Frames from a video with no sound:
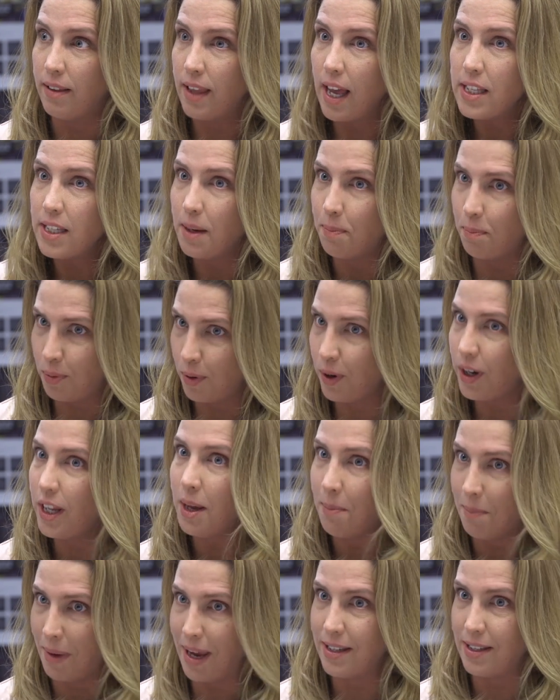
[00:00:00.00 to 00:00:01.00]
That's a pretty
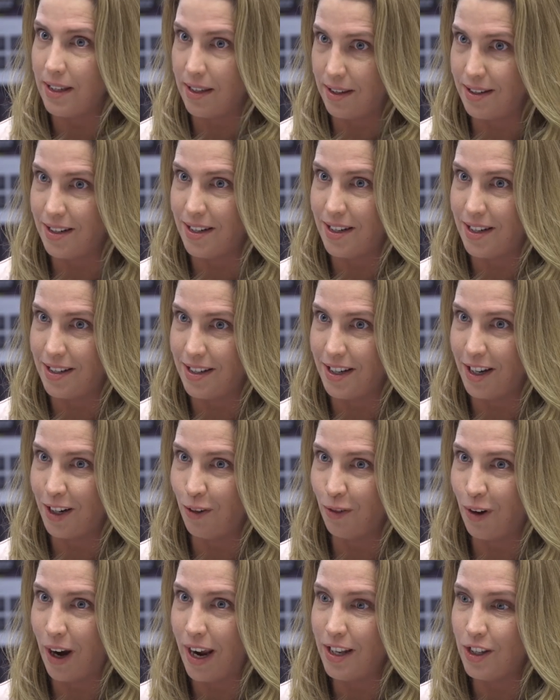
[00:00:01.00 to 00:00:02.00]
amazing statistic,
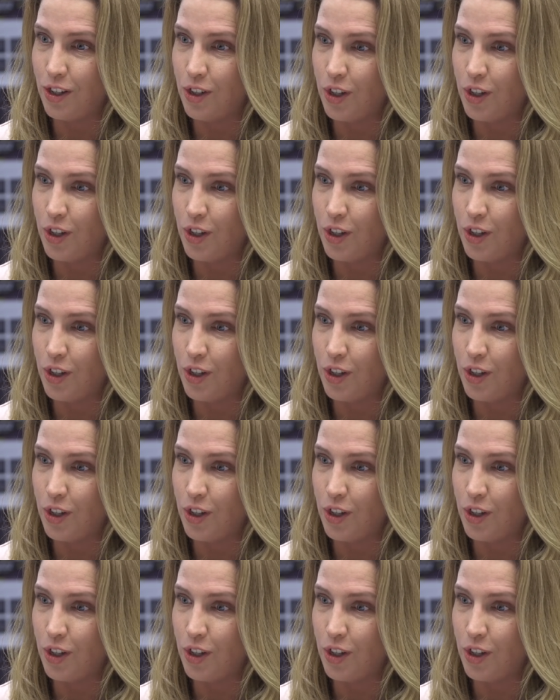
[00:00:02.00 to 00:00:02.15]
right?